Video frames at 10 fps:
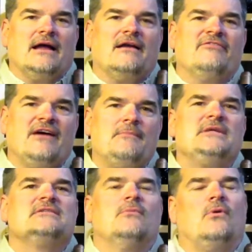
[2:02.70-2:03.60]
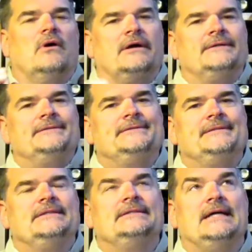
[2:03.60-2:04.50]
I gotta find me some more
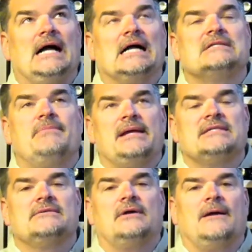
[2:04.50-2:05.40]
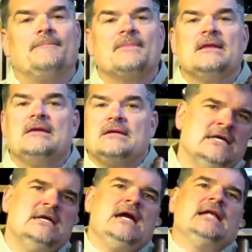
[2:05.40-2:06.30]
Hawke's Bay Syrah.
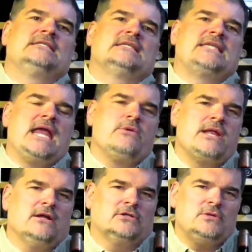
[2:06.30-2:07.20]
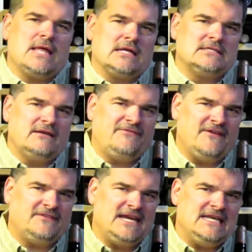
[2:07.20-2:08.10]
It's the Sacred Hill two thousand
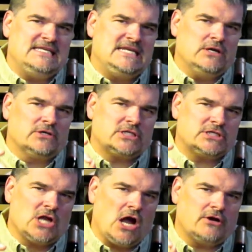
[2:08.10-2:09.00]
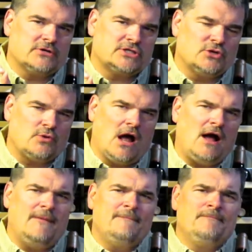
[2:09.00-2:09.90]
fifteen Deerstalker
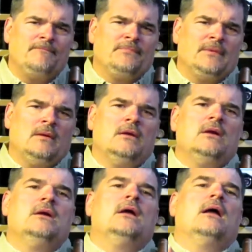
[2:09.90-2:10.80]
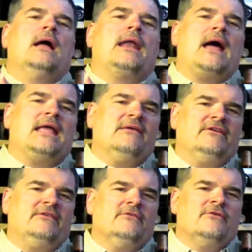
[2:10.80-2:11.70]
Syrah, and I give
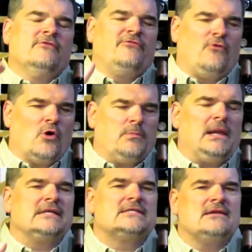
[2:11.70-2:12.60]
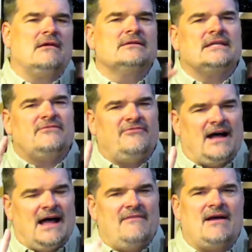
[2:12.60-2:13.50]
it four plus stars out of
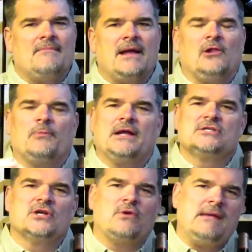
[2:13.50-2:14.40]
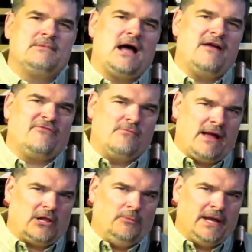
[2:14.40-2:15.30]
five. I'm Michael Pinkus, the Grape Guy, for
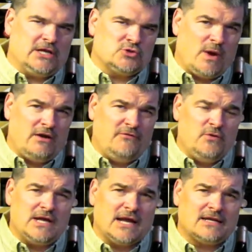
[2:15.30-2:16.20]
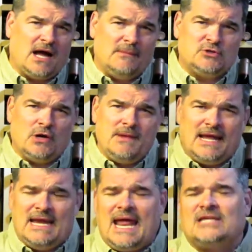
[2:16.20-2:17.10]
Michael Pinkus Wine Review dot com. Join me
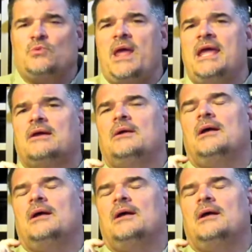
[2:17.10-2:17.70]
again next week.